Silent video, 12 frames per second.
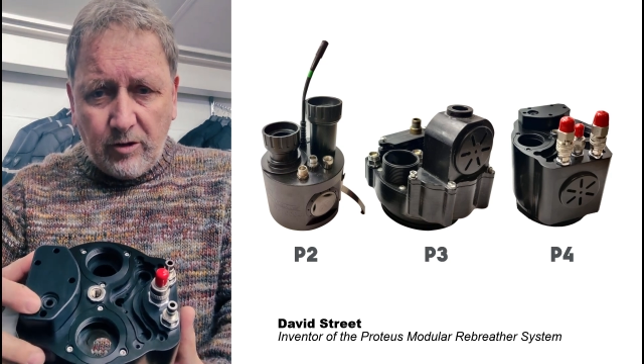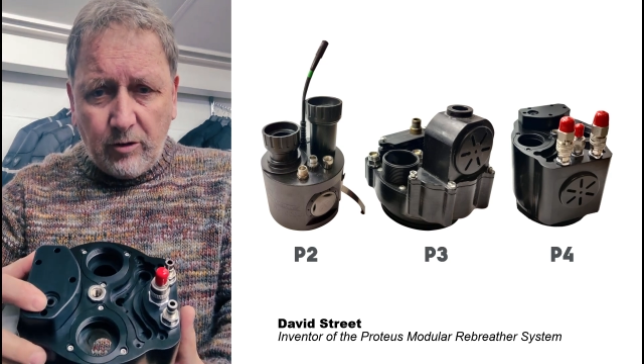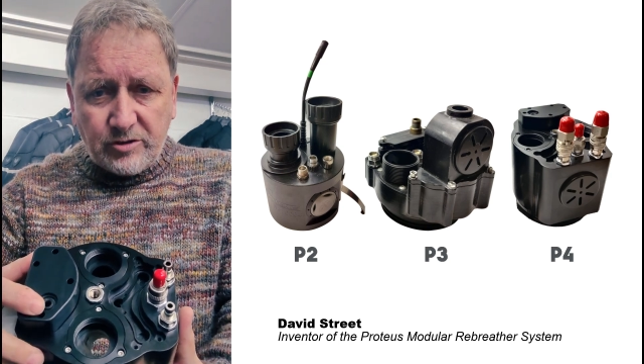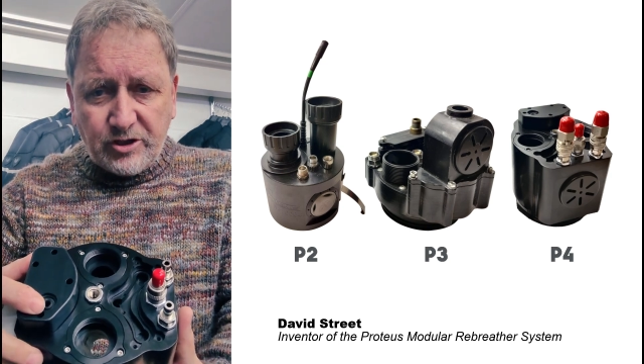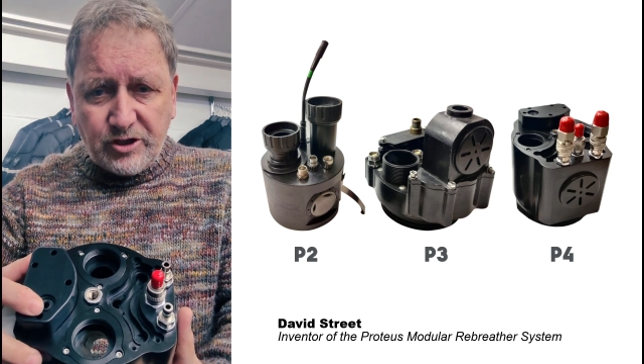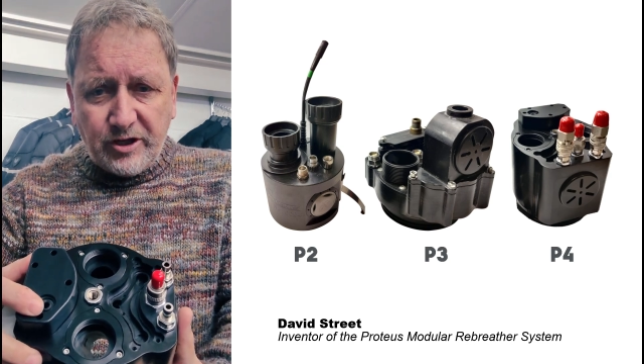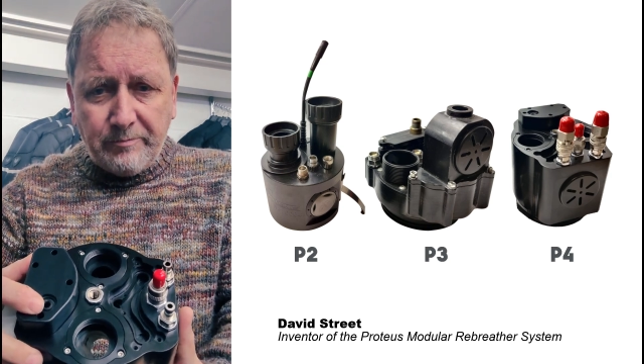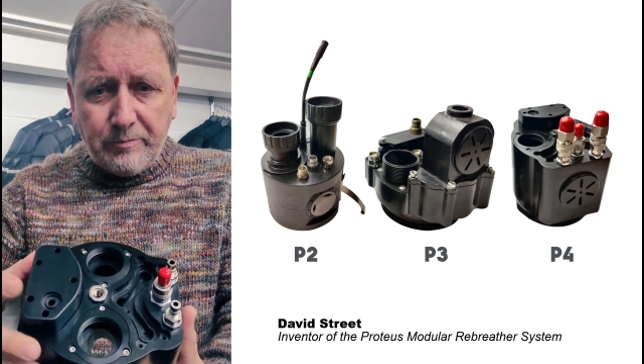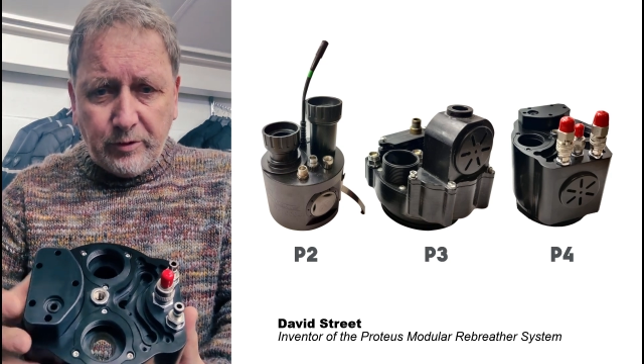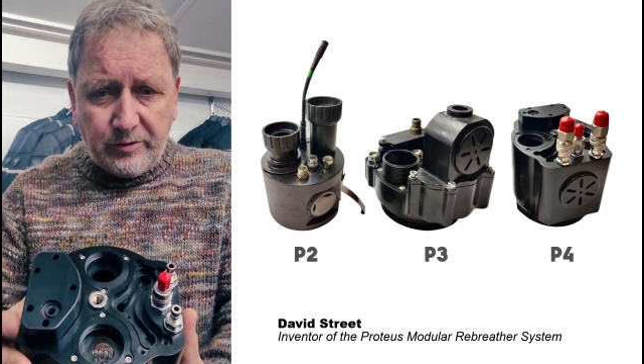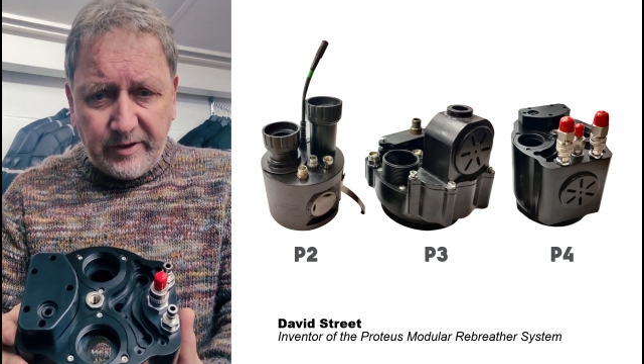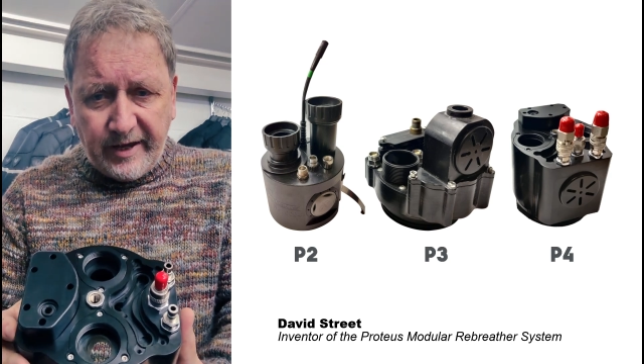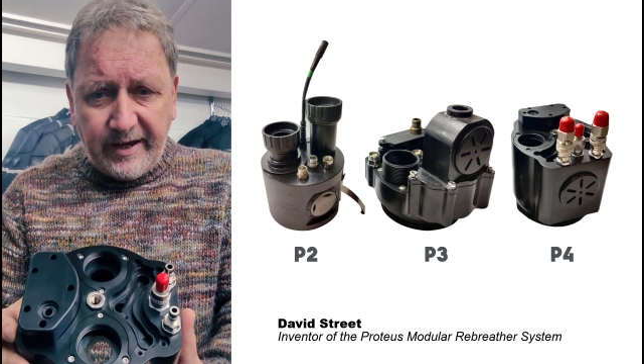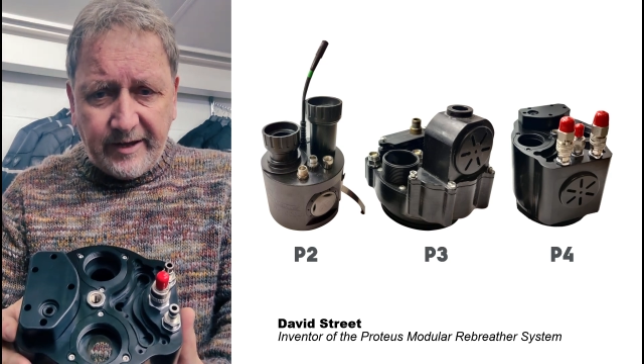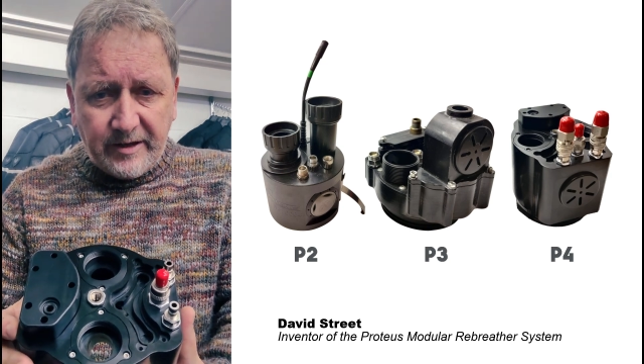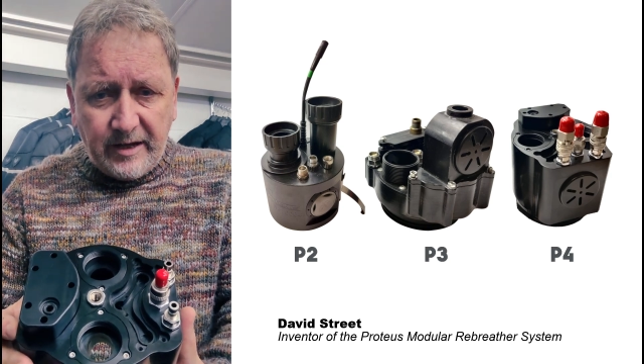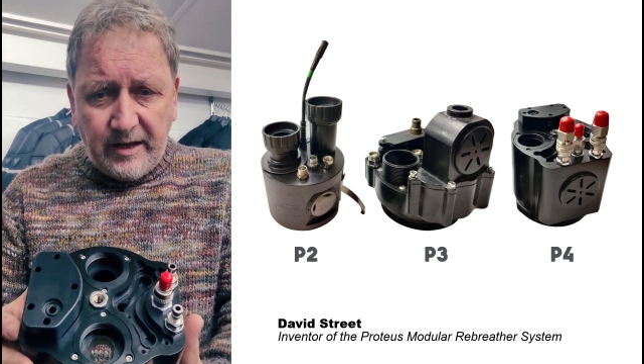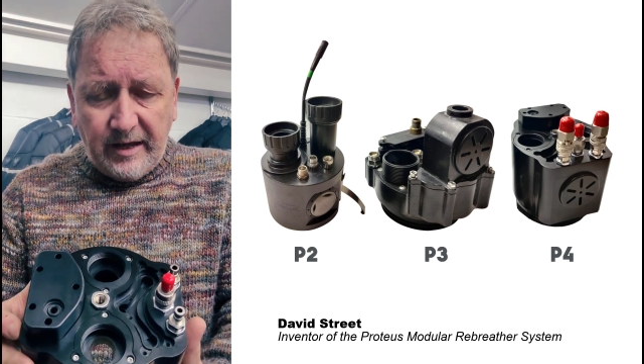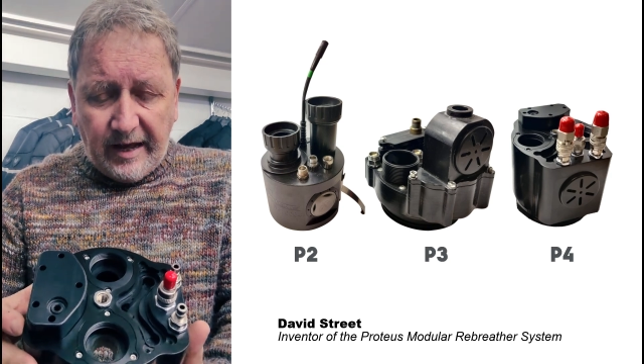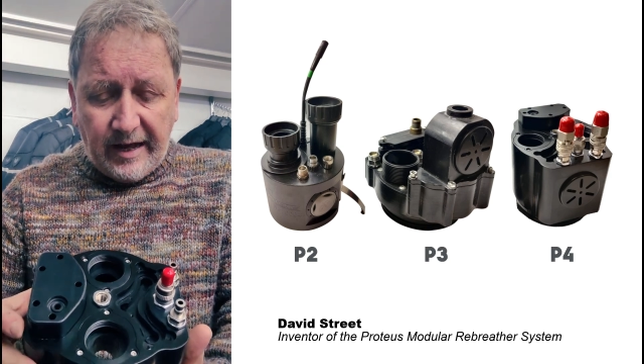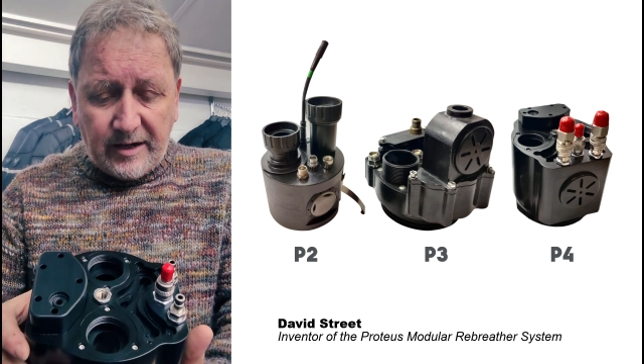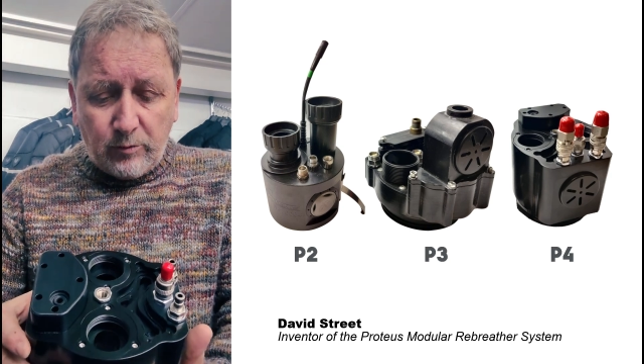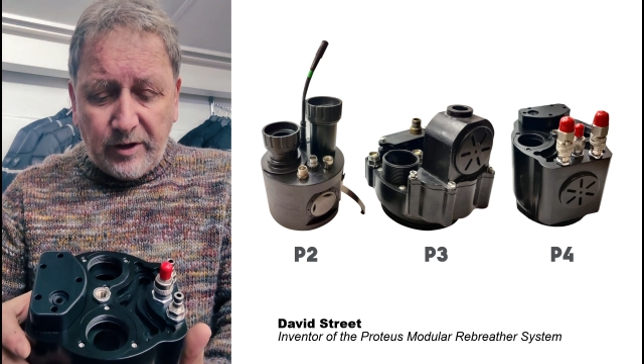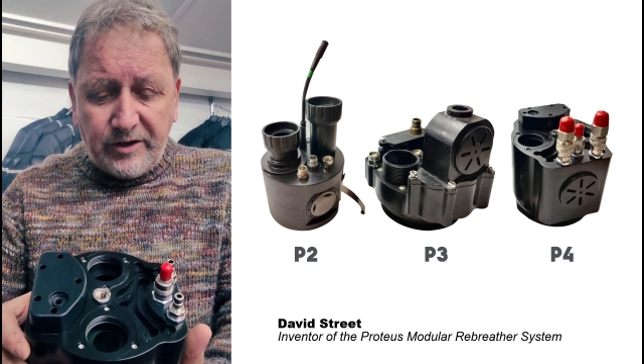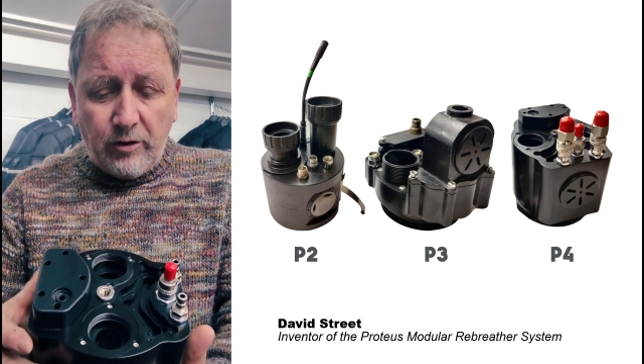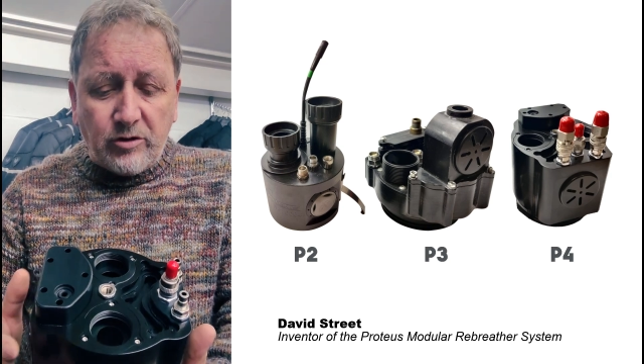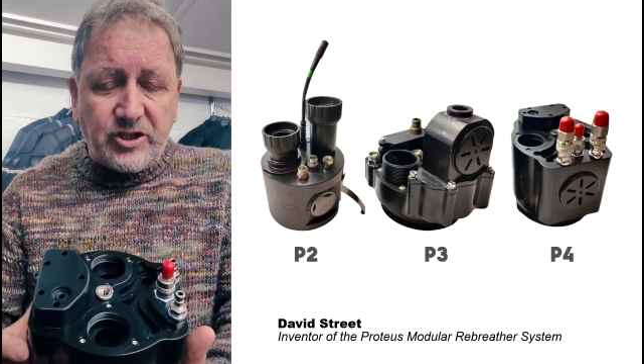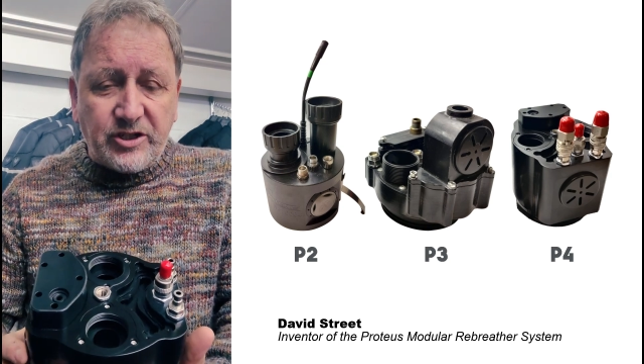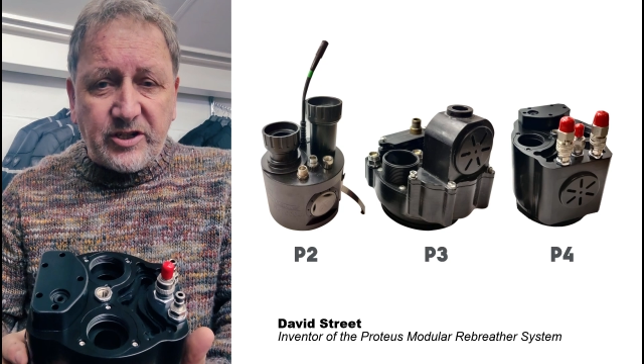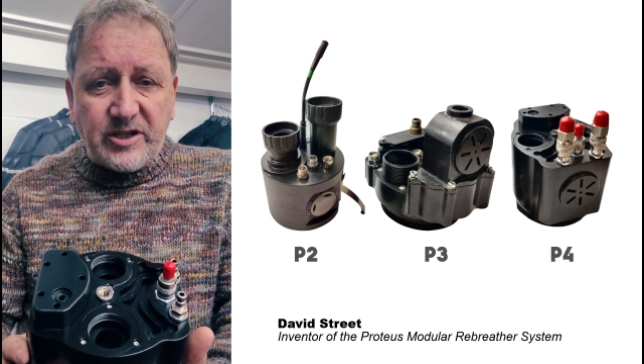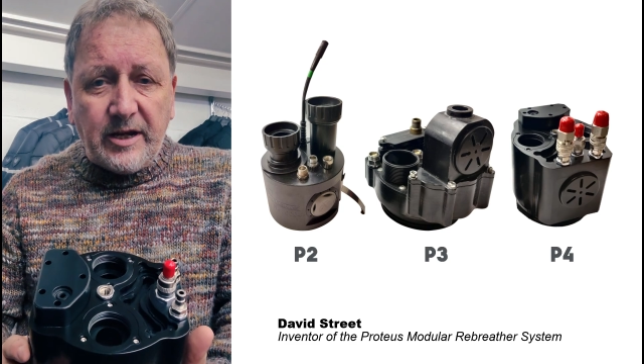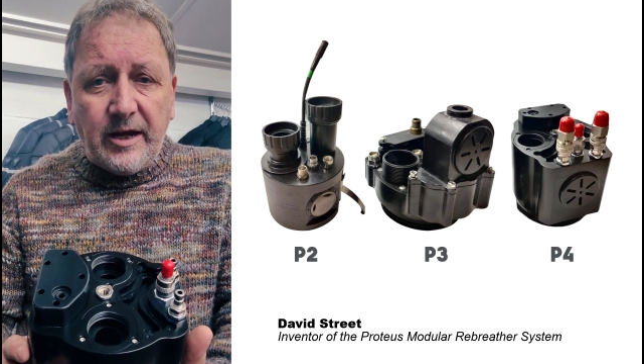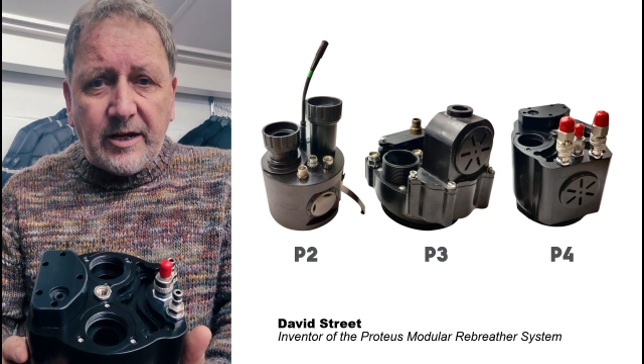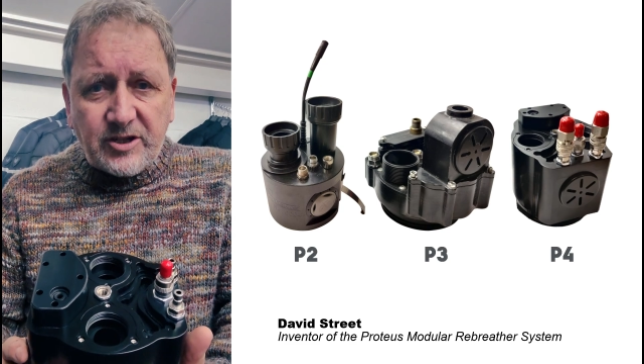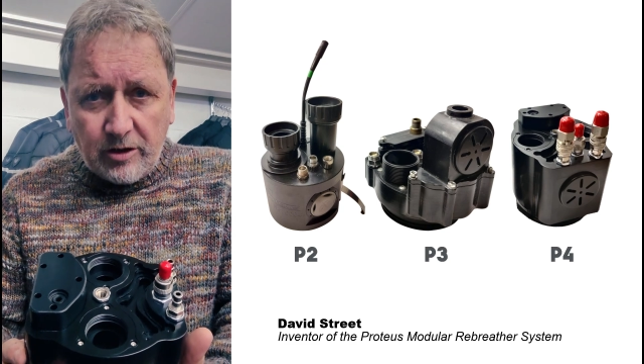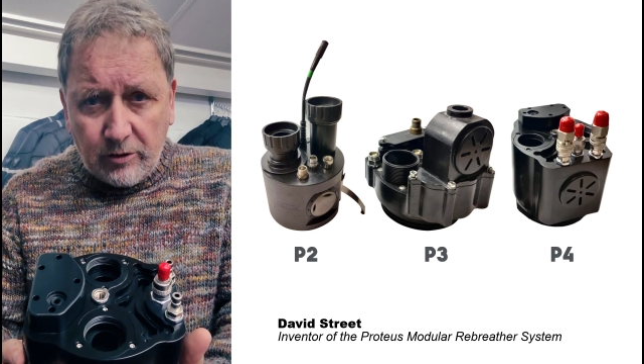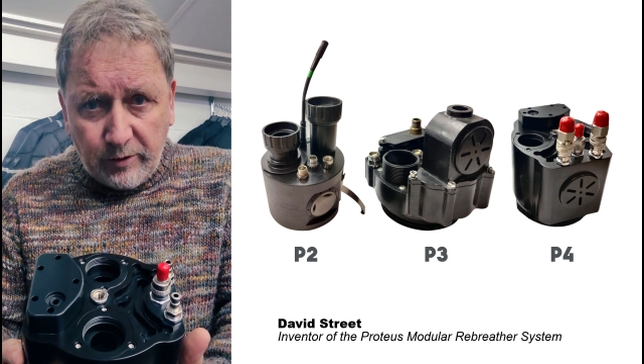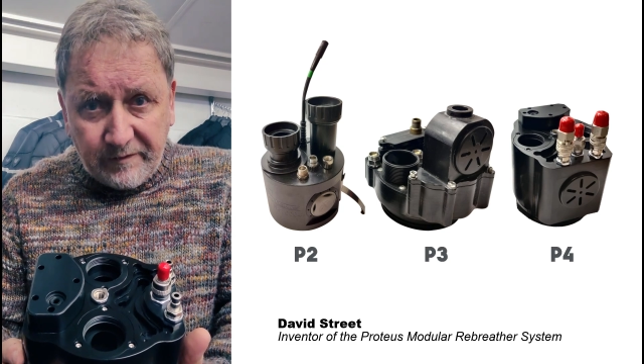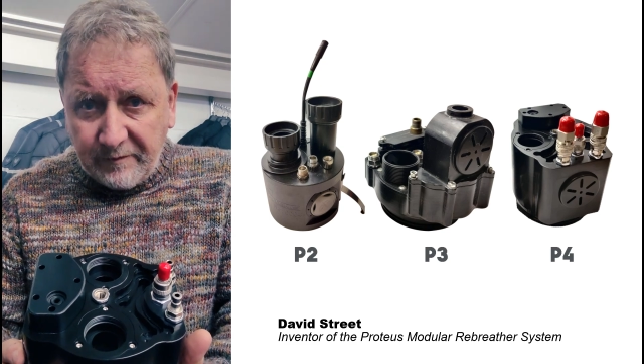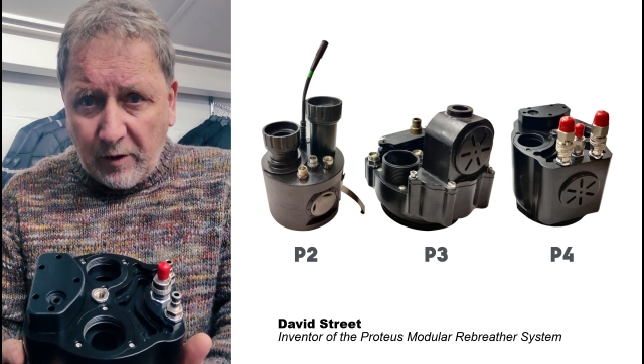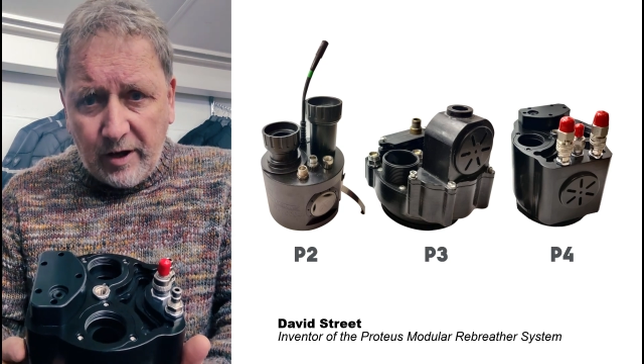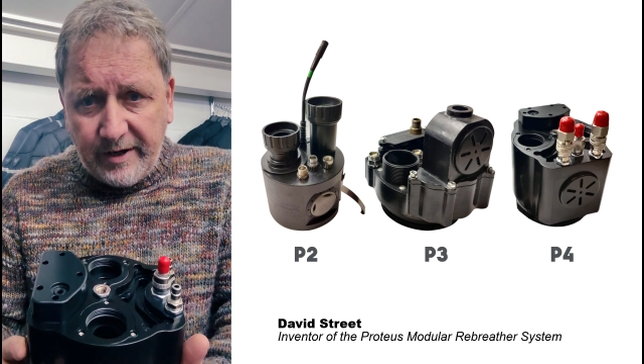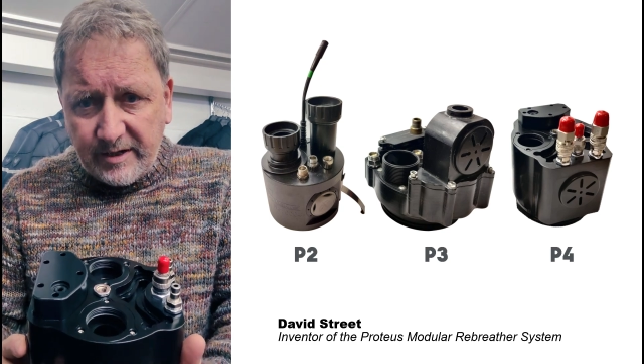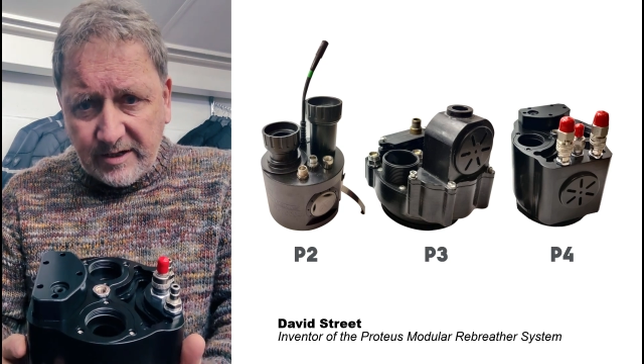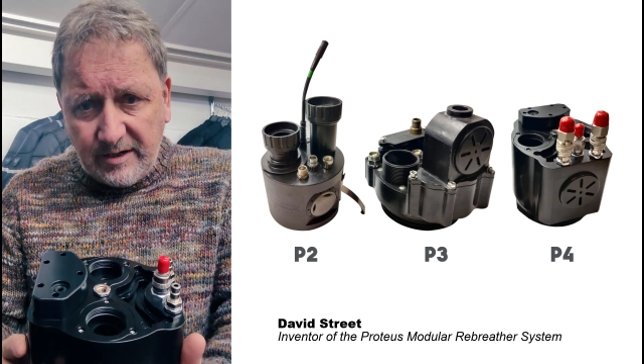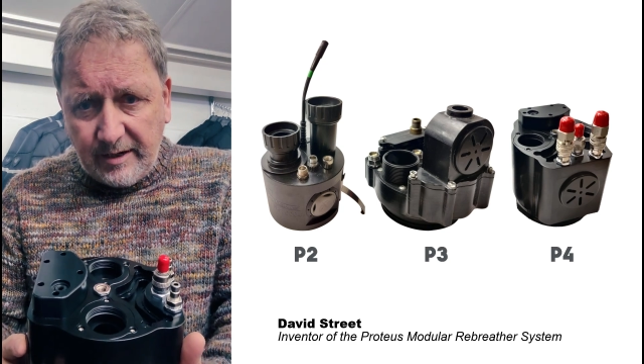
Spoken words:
oxygen input there, and when the oxygen solenoid fires,